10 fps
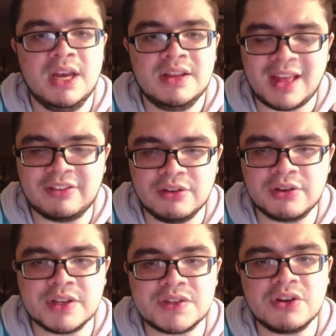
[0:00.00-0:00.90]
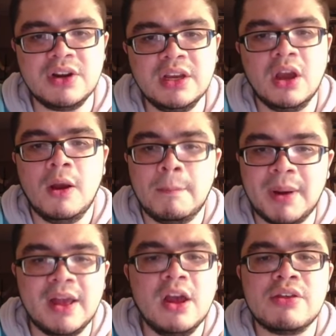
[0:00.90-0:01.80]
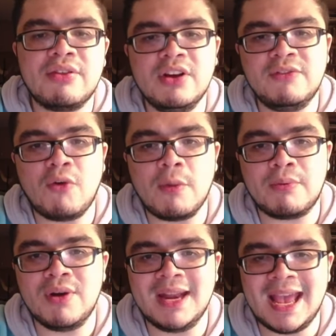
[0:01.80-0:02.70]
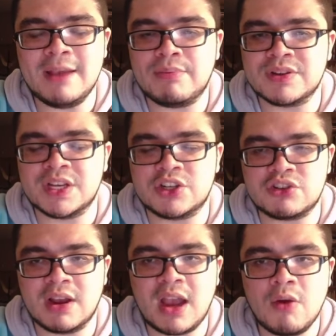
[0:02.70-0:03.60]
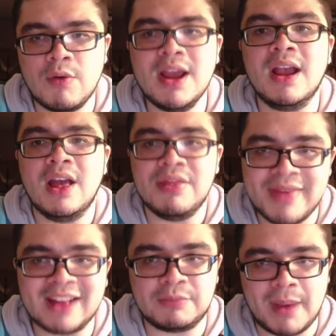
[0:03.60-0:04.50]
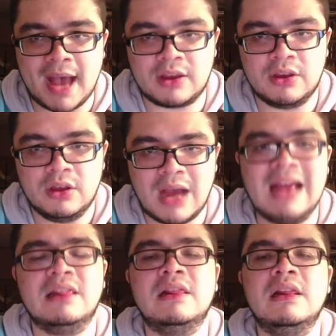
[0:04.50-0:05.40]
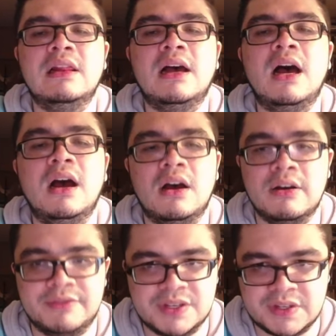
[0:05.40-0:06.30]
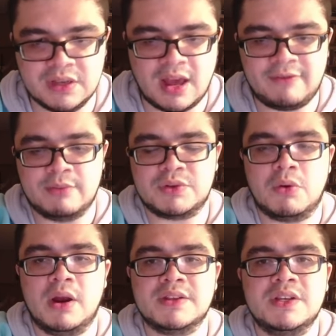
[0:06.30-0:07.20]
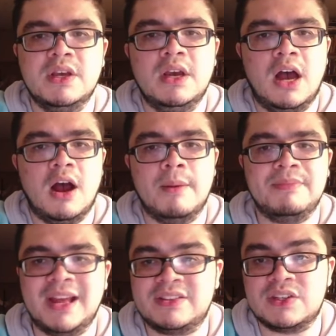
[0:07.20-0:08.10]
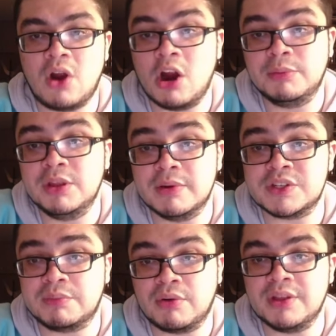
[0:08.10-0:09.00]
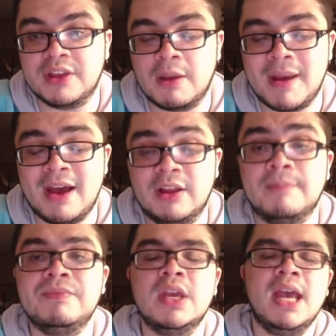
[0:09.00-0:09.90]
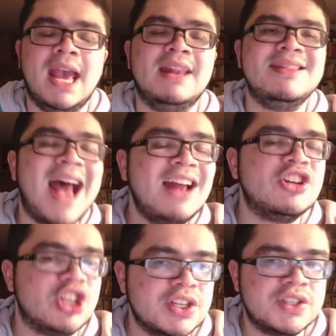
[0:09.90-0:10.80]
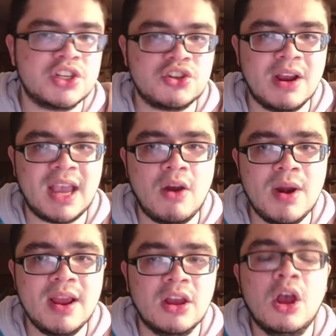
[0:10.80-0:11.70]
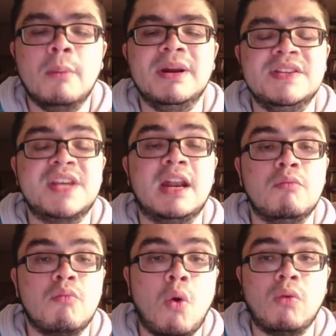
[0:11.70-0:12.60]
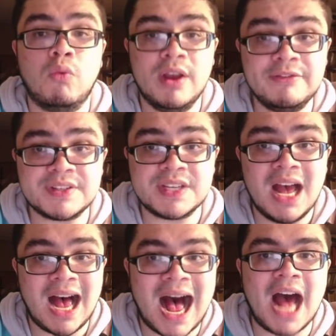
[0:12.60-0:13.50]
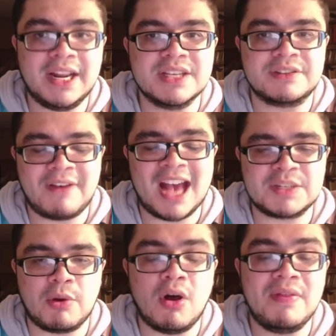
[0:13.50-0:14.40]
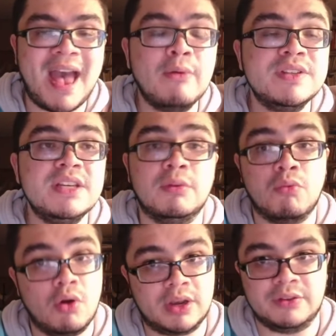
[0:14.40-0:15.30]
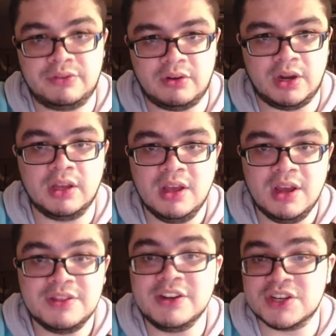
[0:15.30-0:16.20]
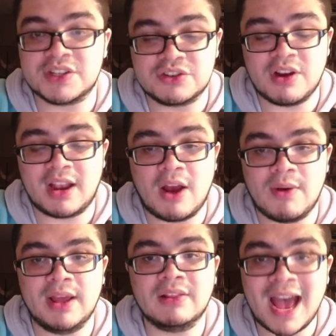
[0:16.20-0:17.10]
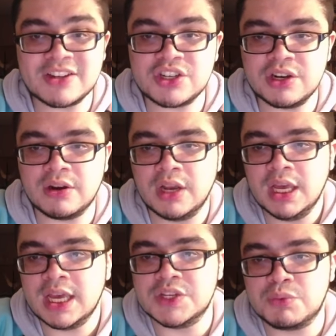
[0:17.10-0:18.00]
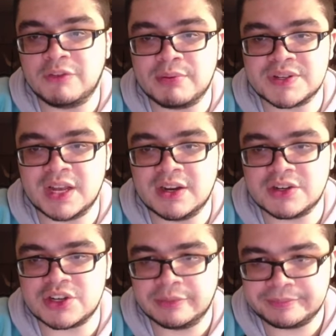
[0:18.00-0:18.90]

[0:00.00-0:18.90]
that's a little concerning, but thirty-four point eight percent strikeout rate, that's back. I love to see that from Suarez. Um, that's arguably the most important thing about him. And not just the strikeout rate, but he's getting more whiffs on his fastball. And that was even more concerning than just the strikeout rate. Last year, his whiff percentage